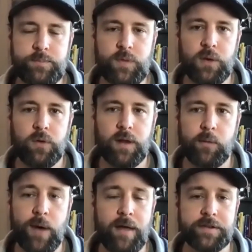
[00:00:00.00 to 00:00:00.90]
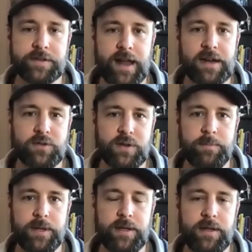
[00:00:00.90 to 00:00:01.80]
we're like, wow, this could actually
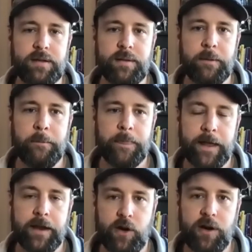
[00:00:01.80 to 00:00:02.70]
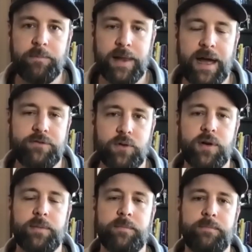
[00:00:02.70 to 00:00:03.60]
be like an art
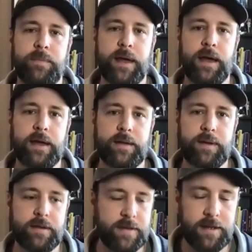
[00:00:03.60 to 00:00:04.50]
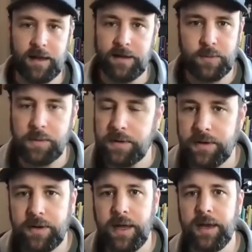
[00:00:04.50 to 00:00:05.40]
platform because uh, he loves what we were
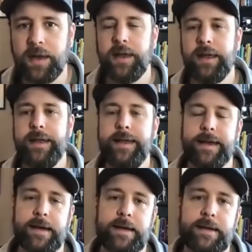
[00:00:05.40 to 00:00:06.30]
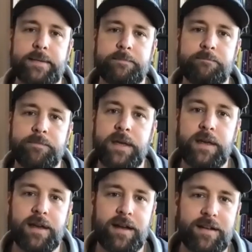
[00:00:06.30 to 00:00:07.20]
doing. Um, he
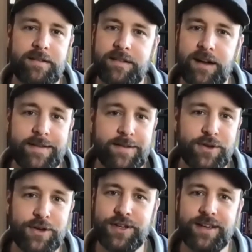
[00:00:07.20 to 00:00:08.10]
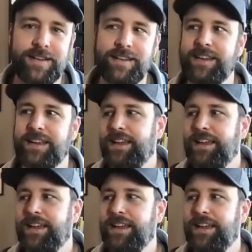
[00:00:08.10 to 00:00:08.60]
kind of caught the vision,